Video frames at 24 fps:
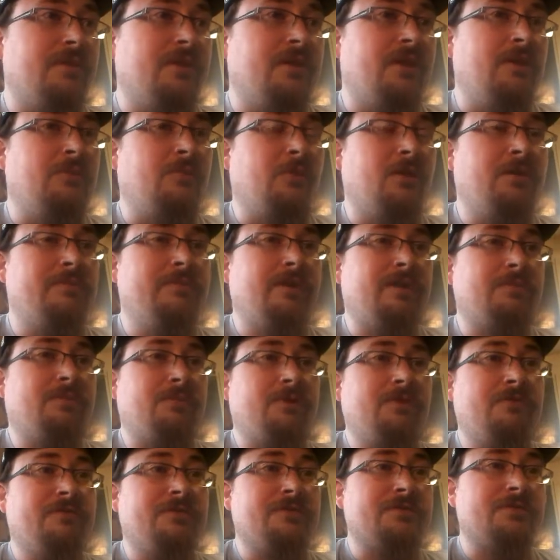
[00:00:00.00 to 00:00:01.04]
In one of my
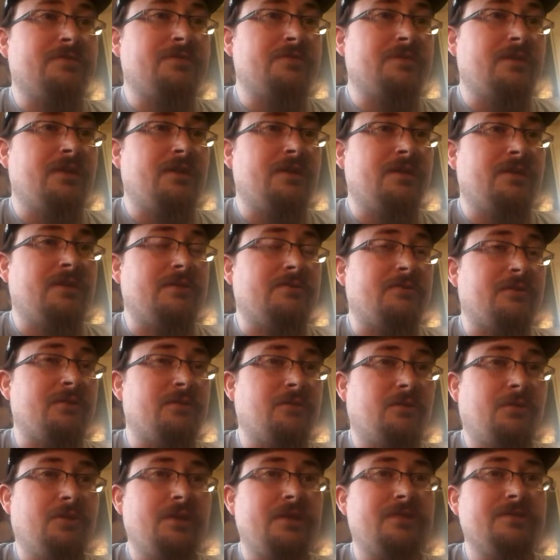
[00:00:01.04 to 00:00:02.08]
previous
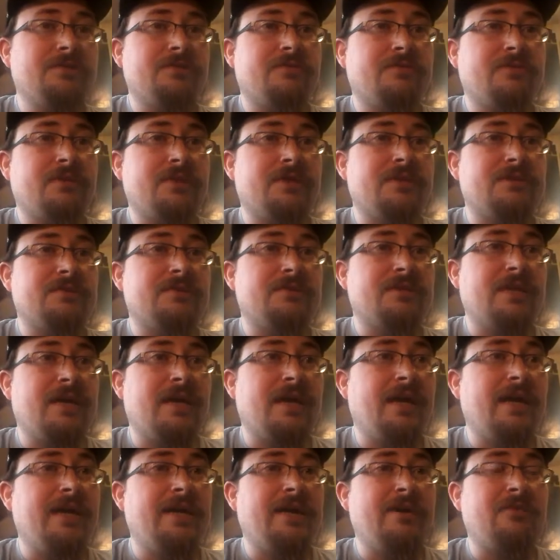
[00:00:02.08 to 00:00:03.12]
recordings of this,
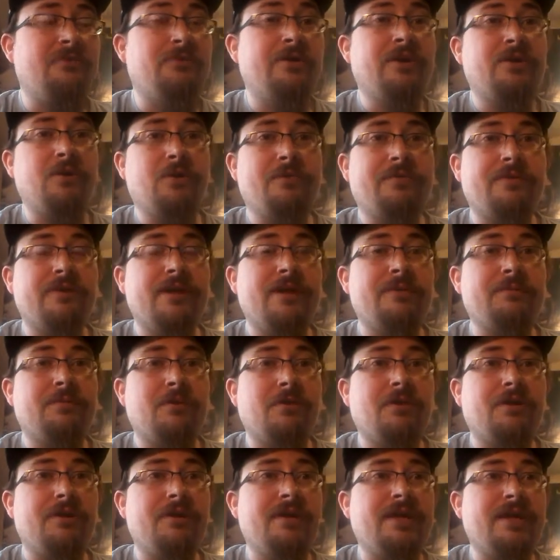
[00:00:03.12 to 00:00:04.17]
I had read over that
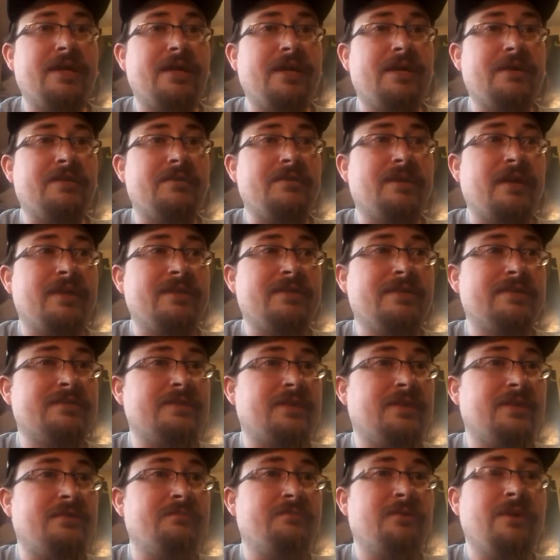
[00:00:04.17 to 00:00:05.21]
part, and I guess
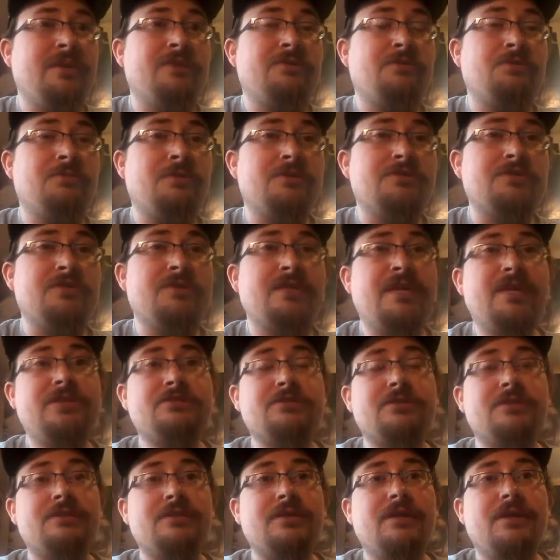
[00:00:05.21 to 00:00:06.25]
I didn't pay it too much
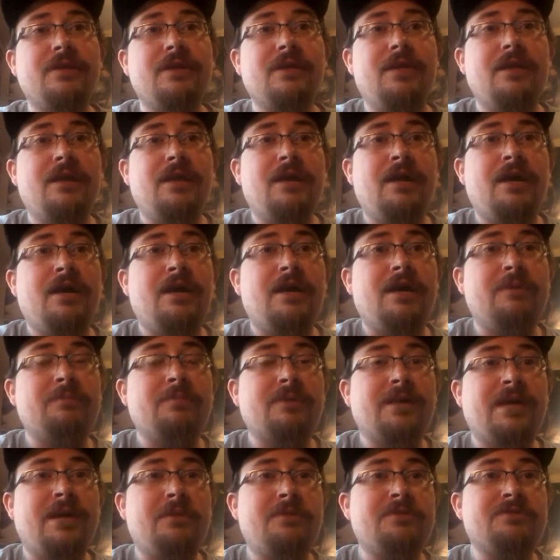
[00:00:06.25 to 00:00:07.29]
attention,
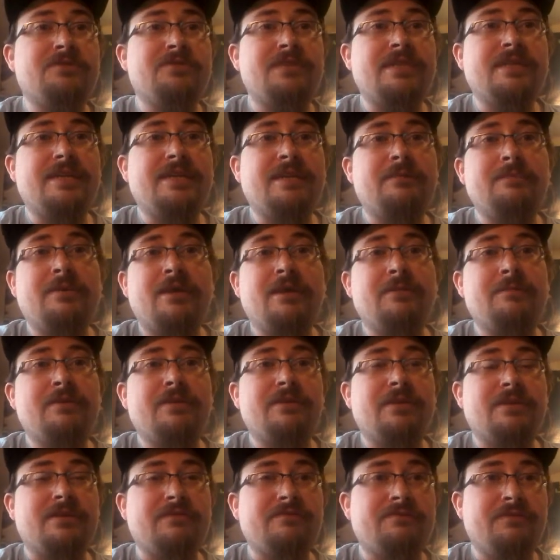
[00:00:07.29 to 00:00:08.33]
but I was thinking it might have
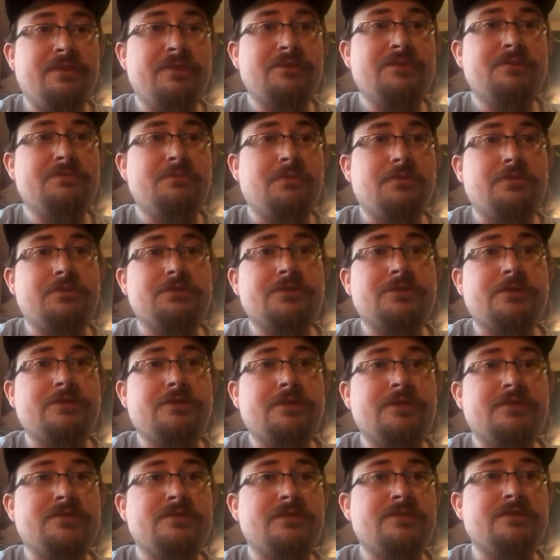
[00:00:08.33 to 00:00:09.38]
been like a vegetable or
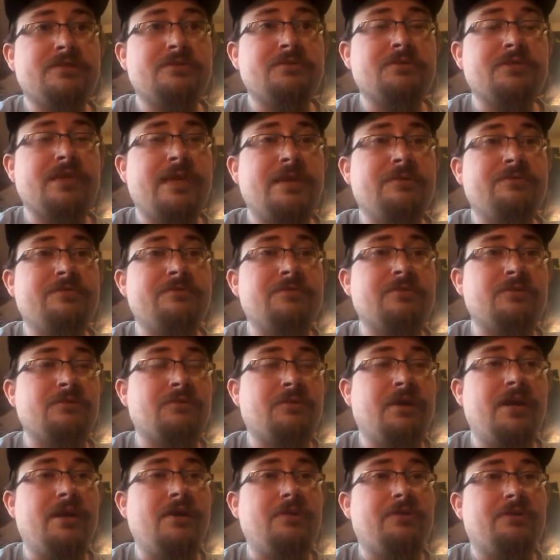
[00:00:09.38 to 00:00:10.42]
something since it came from the
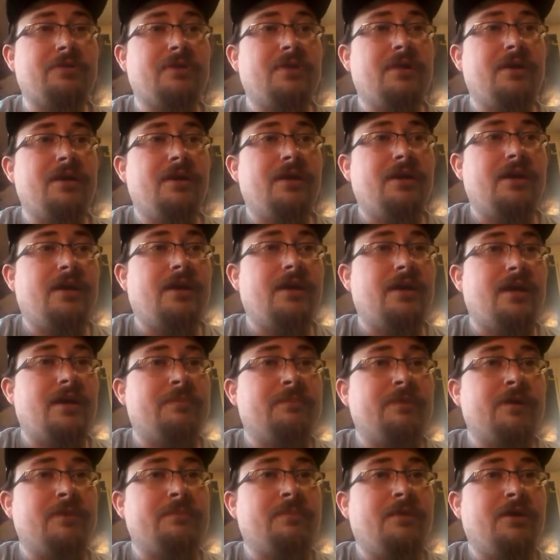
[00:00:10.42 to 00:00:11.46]
ground.
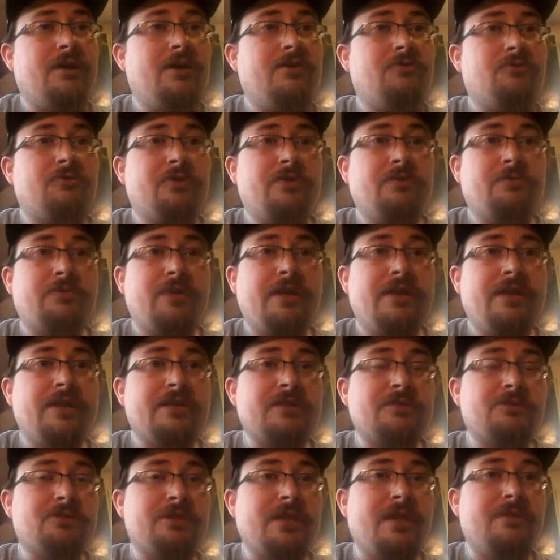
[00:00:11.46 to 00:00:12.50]
But upon rereading
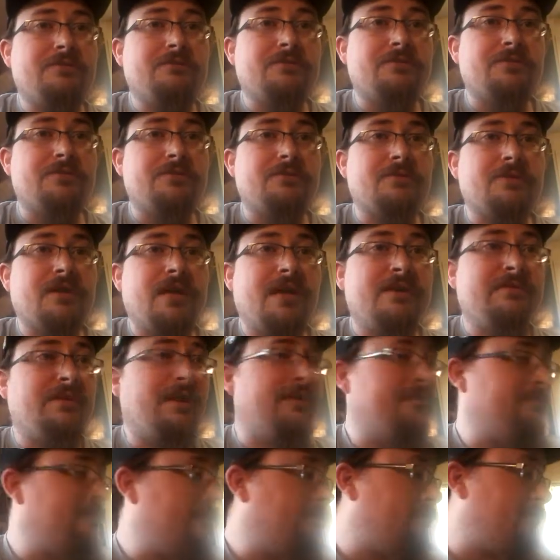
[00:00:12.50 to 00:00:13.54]
the chapter,
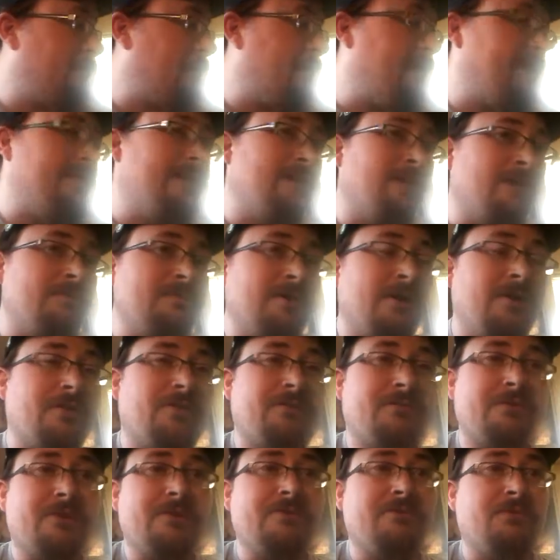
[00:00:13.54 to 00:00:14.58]
I've reread it now
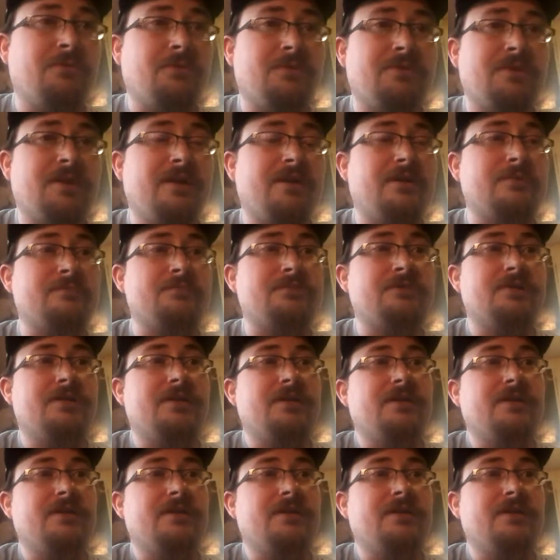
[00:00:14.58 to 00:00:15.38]
about 3-4 times,